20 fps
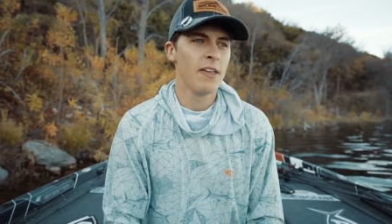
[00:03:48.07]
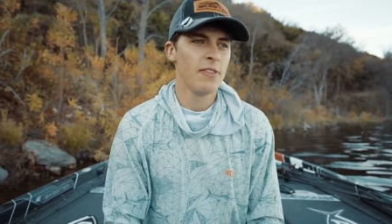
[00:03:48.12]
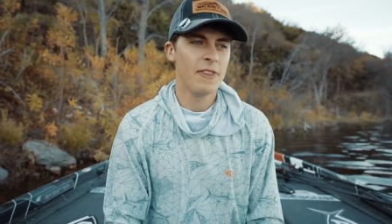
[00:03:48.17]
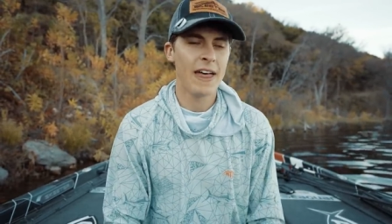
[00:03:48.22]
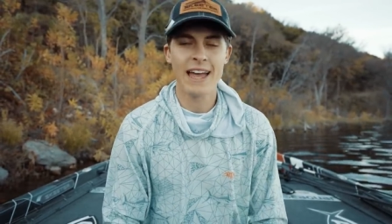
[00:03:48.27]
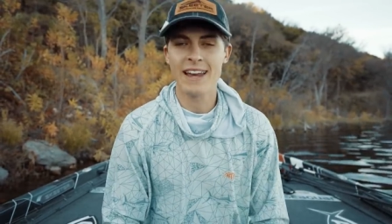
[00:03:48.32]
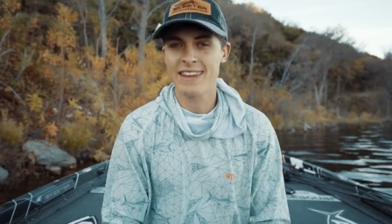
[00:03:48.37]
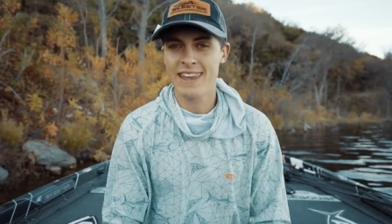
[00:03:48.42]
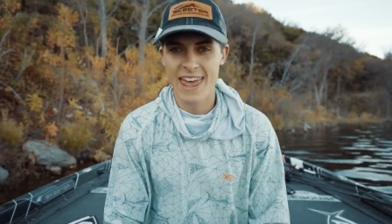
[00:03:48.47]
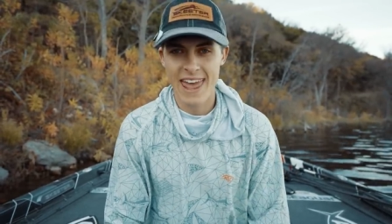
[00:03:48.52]

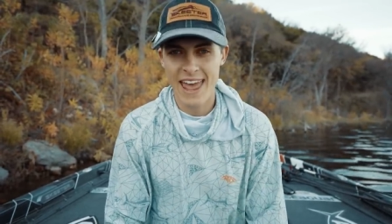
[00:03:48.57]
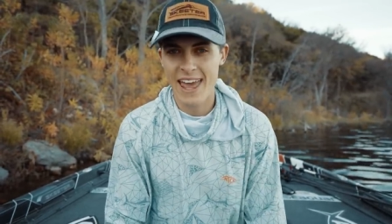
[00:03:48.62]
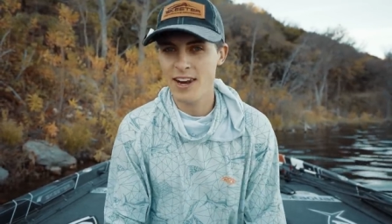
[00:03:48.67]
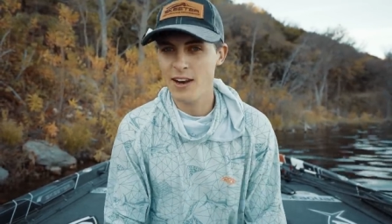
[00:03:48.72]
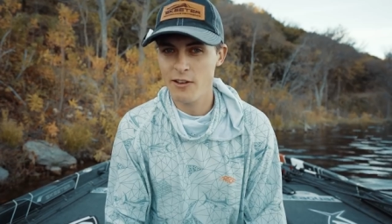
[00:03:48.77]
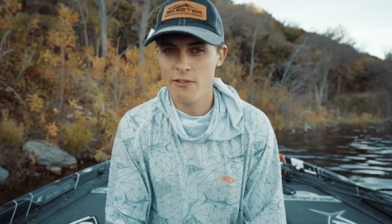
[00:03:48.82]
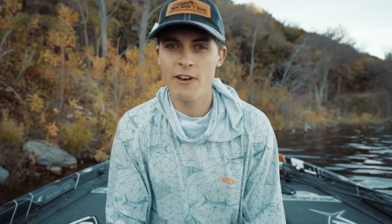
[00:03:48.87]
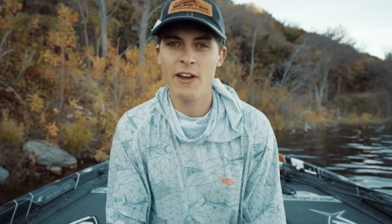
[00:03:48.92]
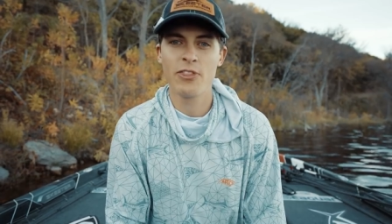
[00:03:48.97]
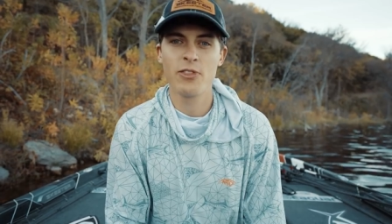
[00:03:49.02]
that
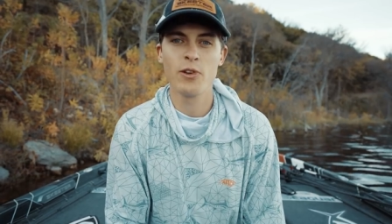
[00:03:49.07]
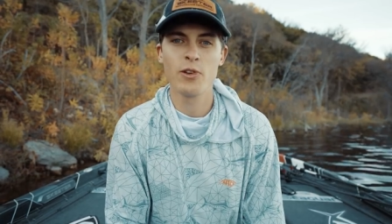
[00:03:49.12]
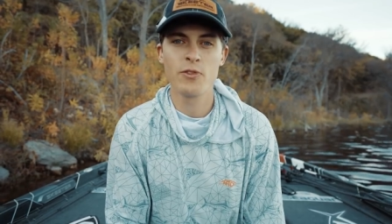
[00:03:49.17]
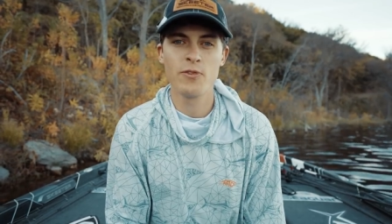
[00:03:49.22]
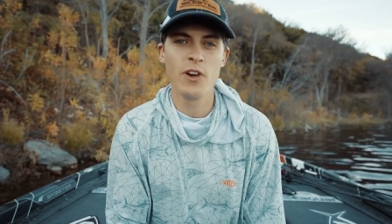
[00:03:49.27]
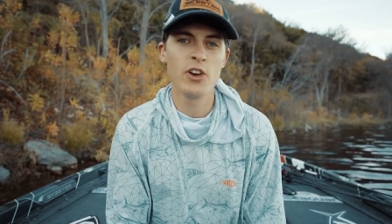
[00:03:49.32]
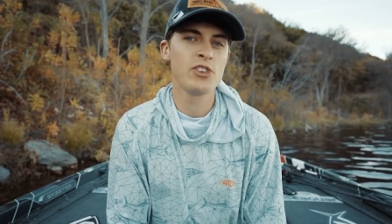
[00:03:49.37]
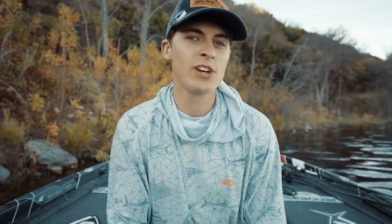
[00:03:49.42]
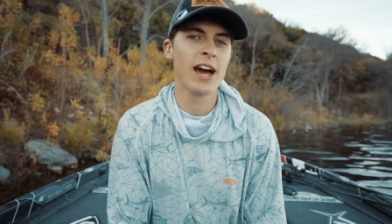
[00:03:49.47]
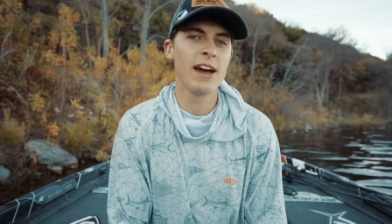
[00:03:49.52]
can affect those
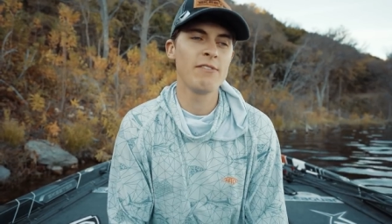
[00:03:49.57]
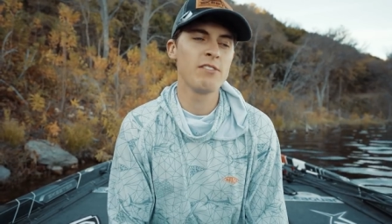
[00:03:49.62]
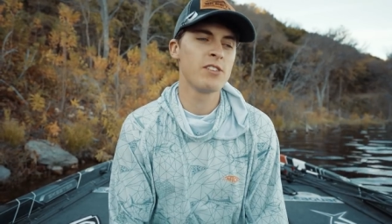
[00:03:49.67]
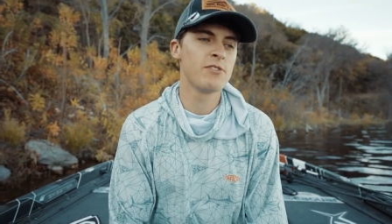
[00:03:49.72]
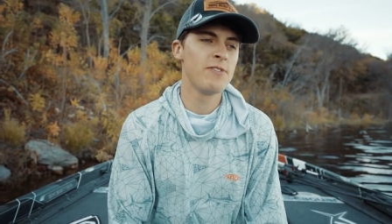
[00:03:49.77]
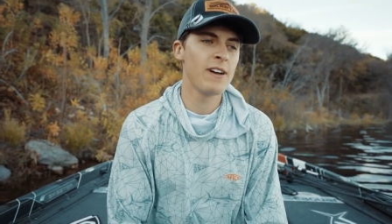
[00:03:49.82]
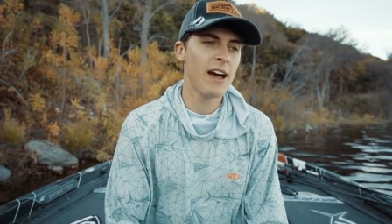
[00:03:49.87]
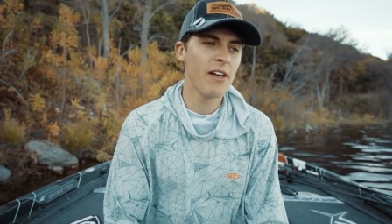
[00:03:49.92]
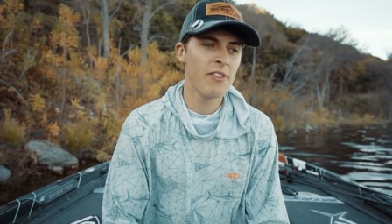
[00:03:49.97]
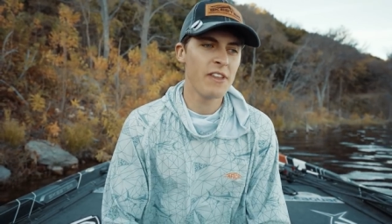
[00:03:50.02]
fish, I've
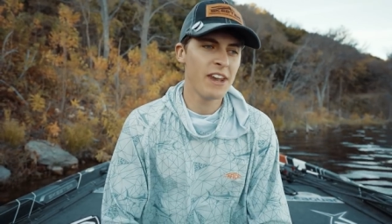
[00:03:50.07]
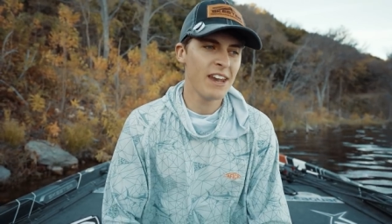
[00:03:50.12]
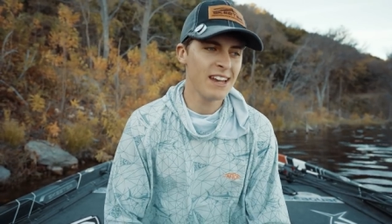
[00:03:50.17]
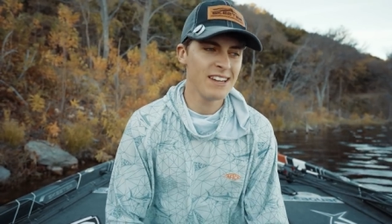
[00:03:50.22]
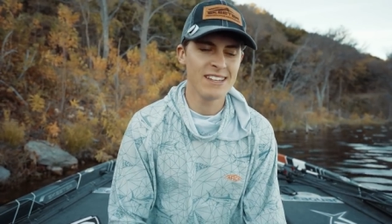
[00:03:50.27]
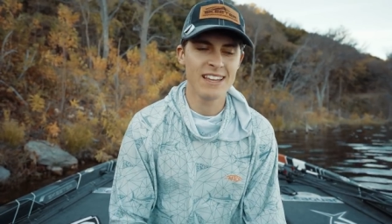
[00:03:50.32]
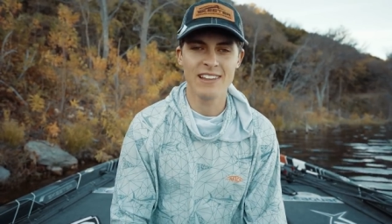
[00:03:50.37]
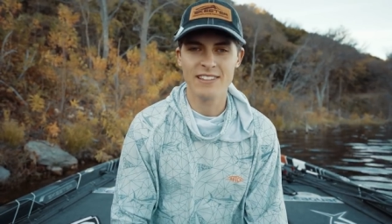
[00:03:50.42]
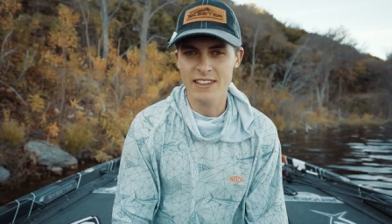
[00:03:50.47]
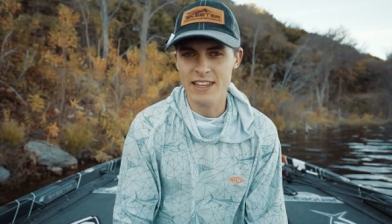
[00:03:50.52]
just found that it
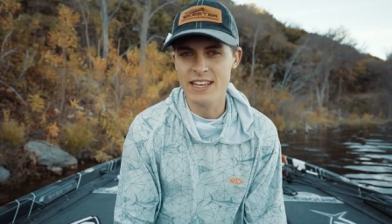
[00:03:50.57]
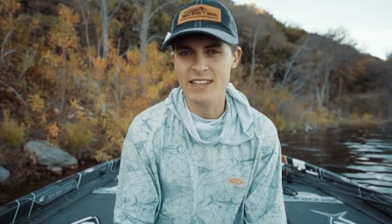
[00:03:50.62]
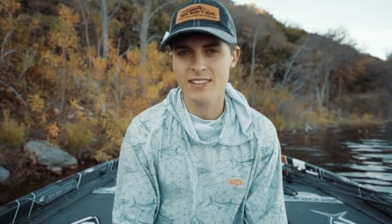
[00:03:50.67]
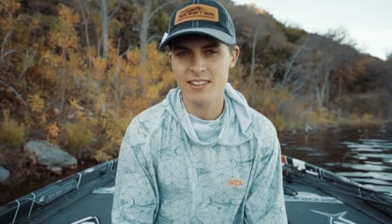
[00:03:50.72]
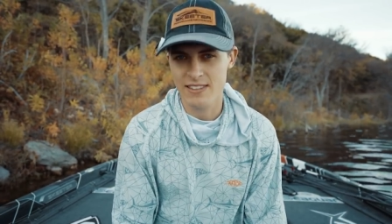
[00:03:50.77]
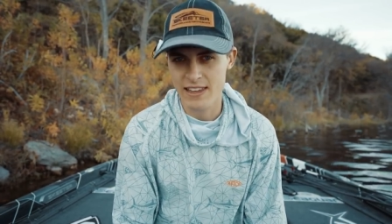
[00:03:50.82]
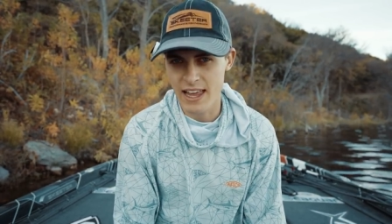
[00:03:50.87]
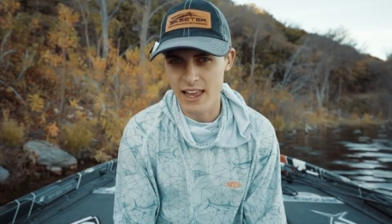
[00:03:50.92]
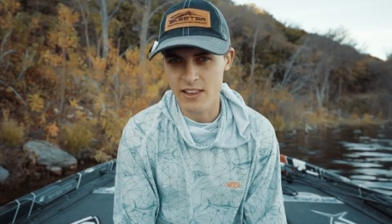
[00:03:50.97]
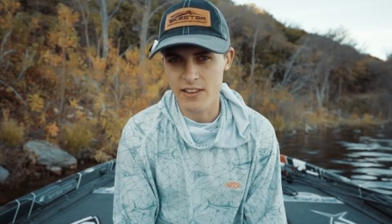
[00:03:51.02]
is the least
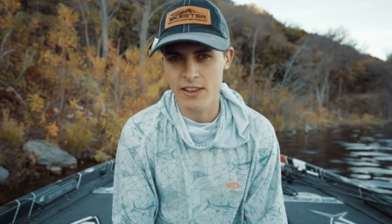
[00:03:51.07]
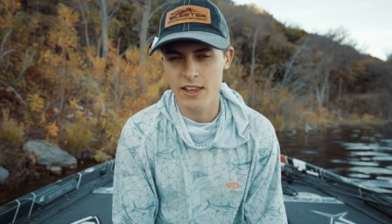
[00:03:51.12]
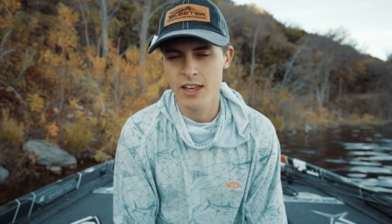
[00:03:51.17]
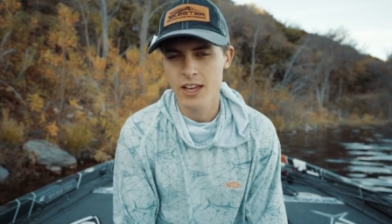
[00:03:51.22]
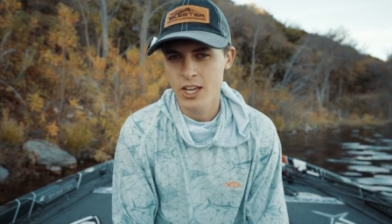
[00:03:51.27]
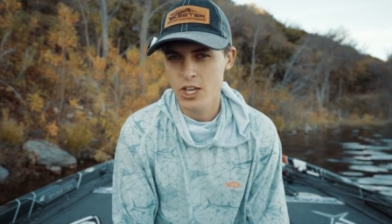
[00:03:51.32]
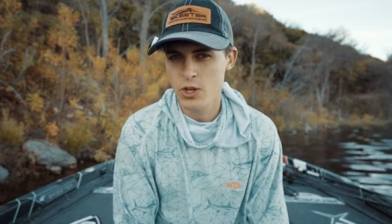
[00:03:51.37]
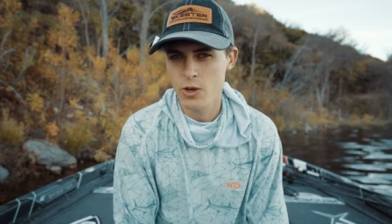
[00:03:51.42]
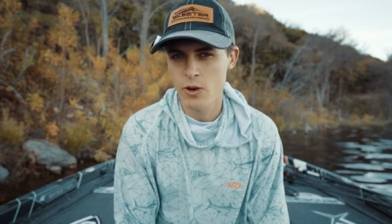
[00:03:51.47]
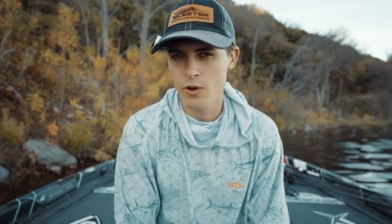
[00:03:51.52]
likely
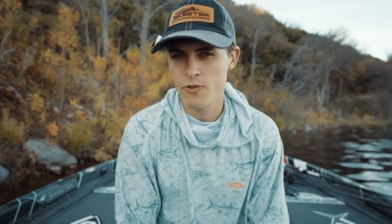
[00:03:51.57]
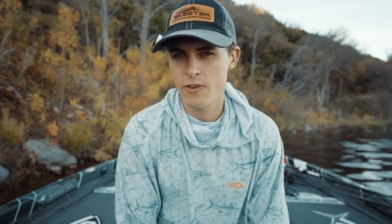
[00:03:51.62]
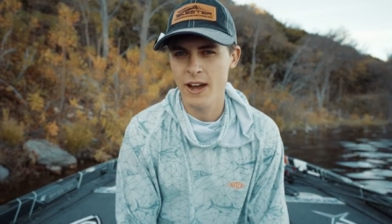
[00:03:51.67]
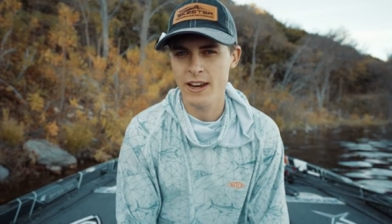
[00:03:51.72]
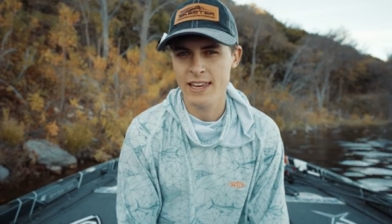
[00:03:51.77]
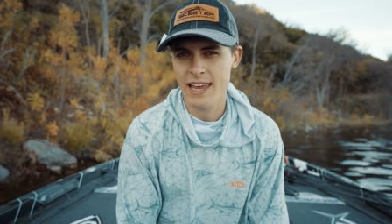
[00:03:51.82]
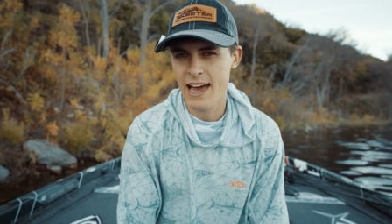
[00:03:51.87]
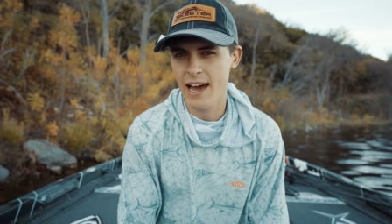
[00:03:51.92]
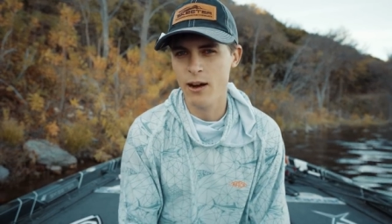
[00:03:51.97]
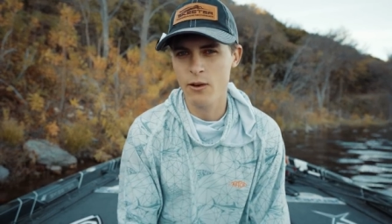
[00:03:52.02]
to
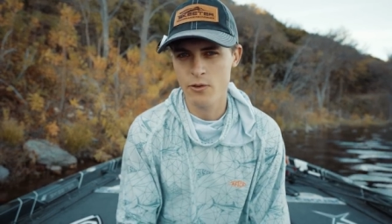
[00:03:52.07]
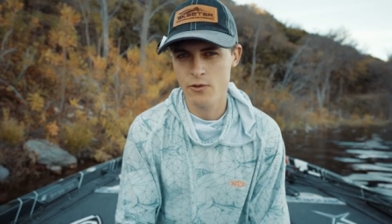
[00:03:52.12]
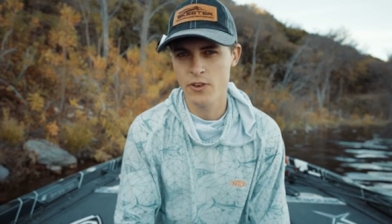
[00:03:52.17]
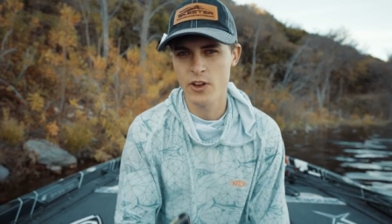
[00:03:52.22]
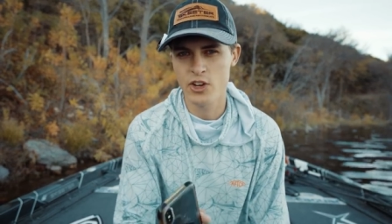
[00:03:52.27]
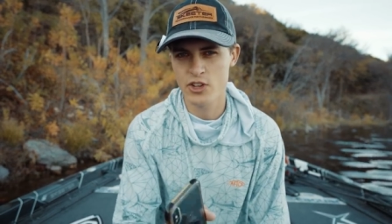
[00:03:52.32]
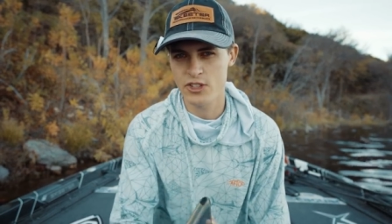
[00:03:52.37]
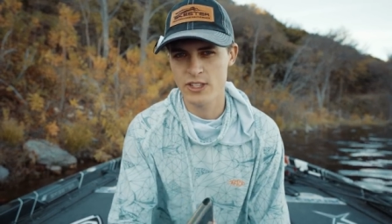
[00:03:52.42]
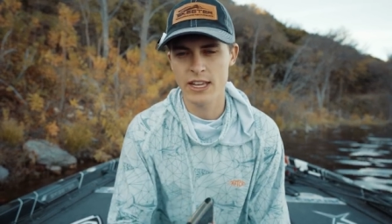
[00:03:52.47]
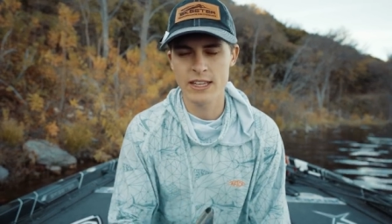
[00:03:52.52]
affect how
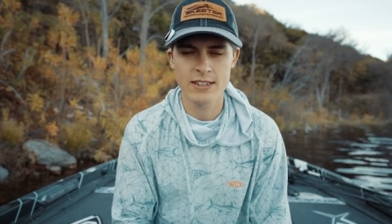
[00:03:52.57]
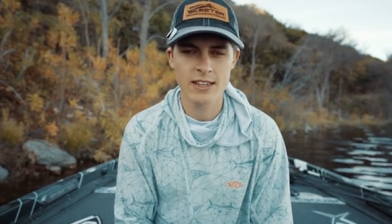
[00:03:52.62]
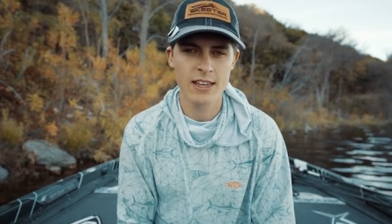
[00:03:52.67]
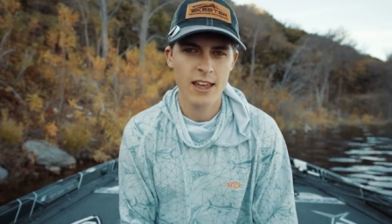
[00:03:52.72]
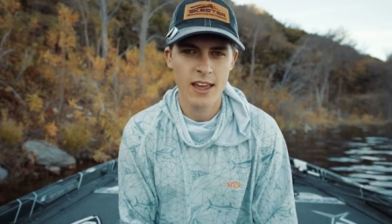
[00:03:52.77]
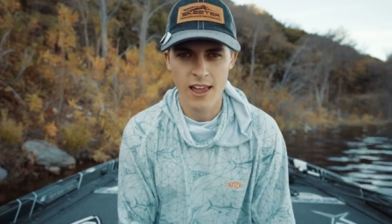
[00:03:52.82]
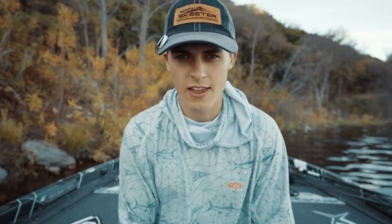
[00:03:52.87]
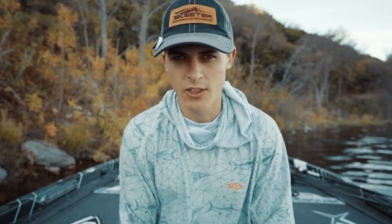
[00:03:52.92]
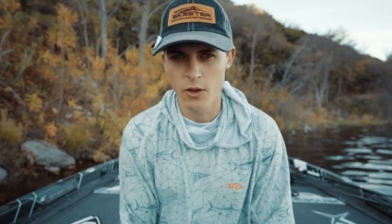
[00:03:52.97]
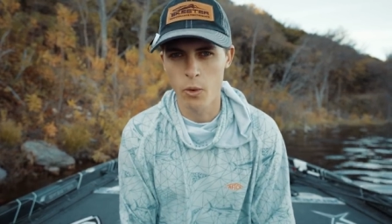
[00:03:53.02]
fish sit
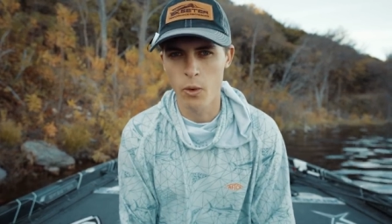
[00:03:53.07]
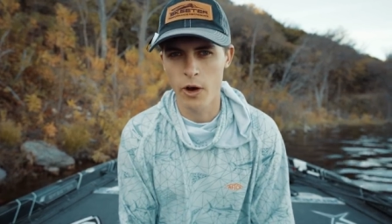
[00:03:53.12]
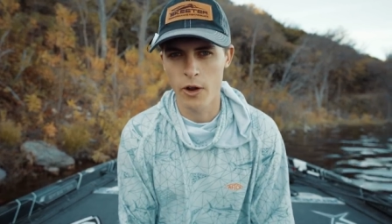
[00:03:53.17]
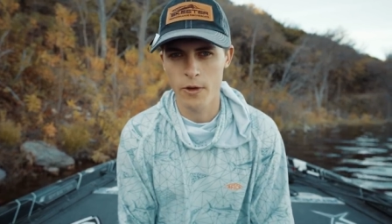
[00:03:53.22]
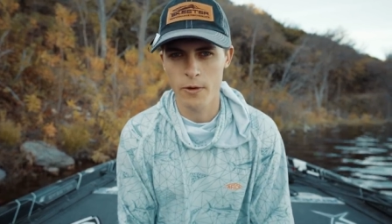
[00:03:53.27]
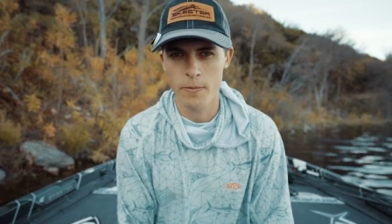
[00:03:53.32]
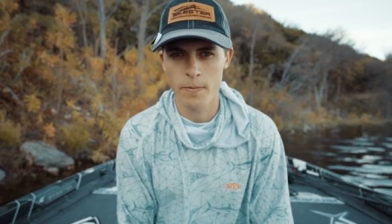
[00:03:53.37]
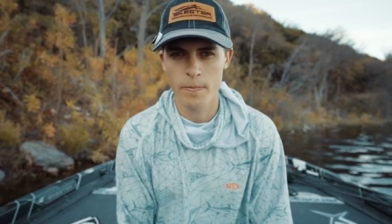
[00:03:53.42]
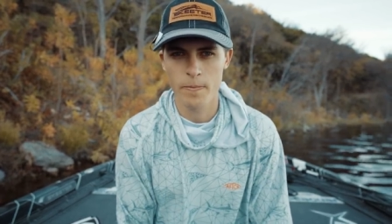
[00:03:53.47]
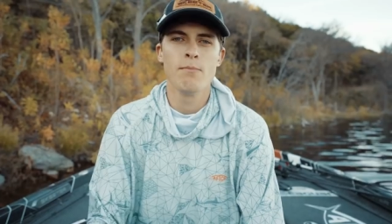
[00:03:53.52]
in the
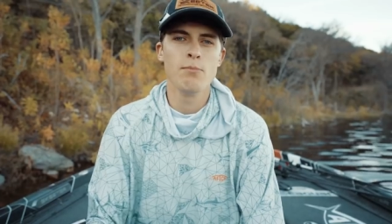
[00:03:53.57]
water.